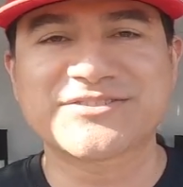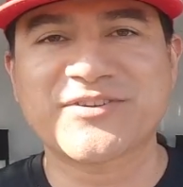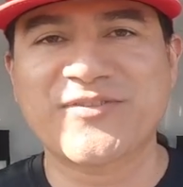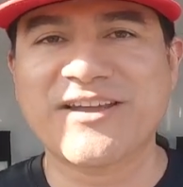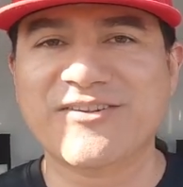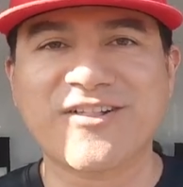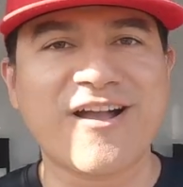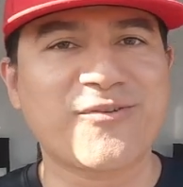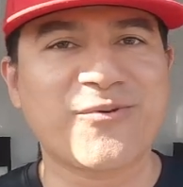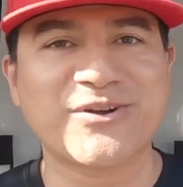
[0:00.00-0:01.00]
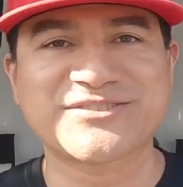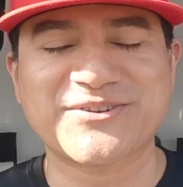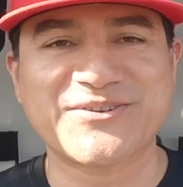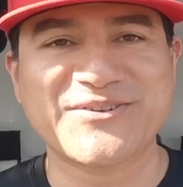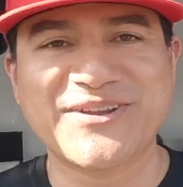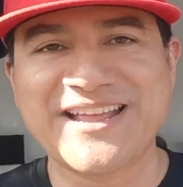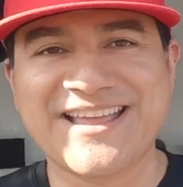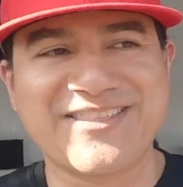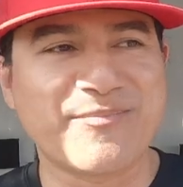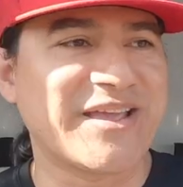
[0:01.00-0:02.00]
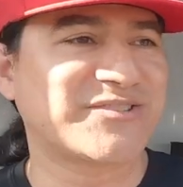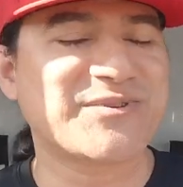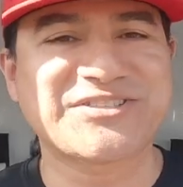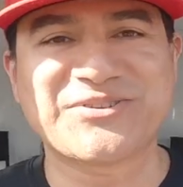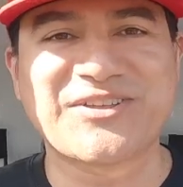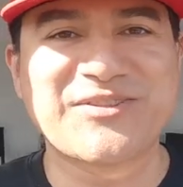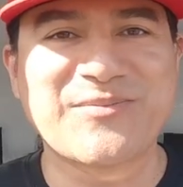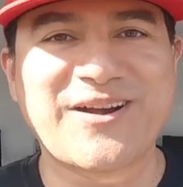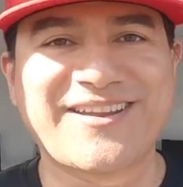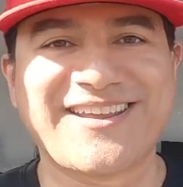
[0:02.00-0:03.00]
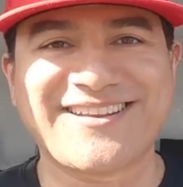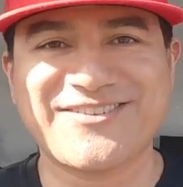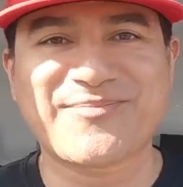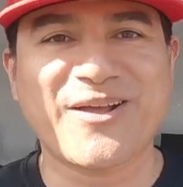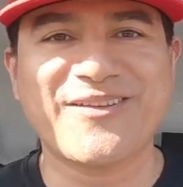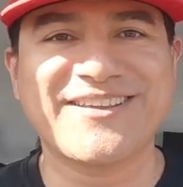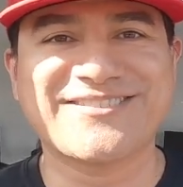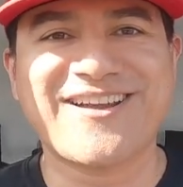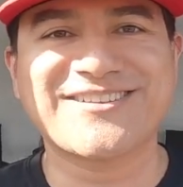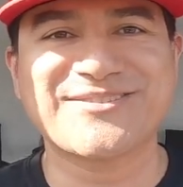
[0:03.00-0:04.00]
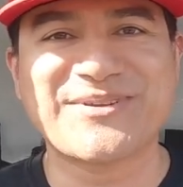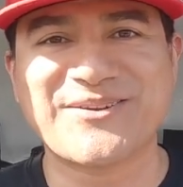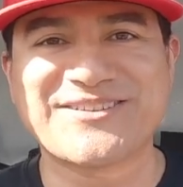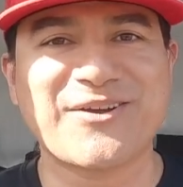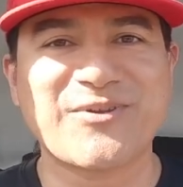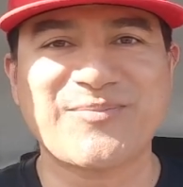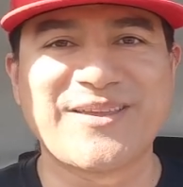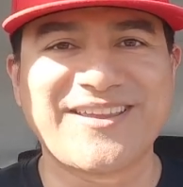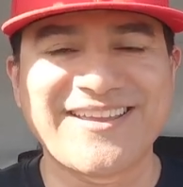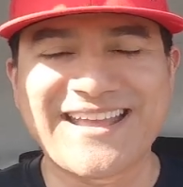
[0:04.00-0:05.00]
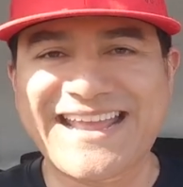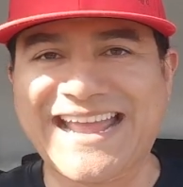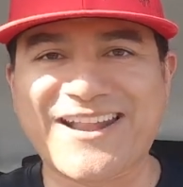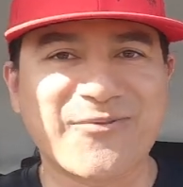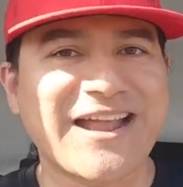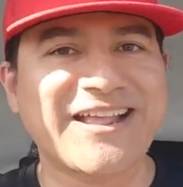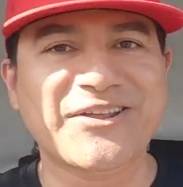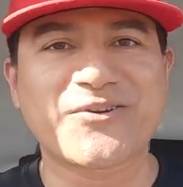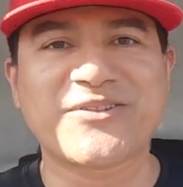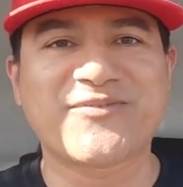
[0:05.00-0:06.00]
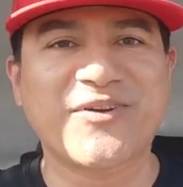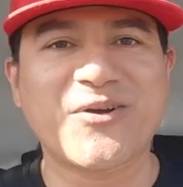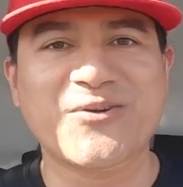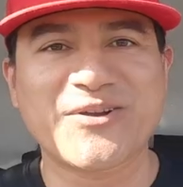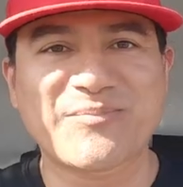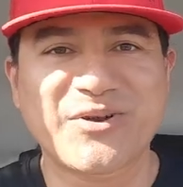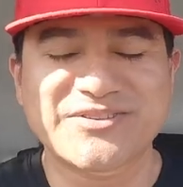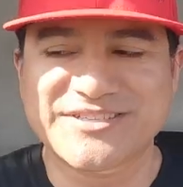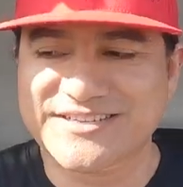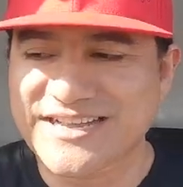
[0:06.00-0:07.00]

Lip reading: So if you have a Clockworks or the best windshield on the market, you've probably talked to me or dealt with me at a rally or in the phone or in person.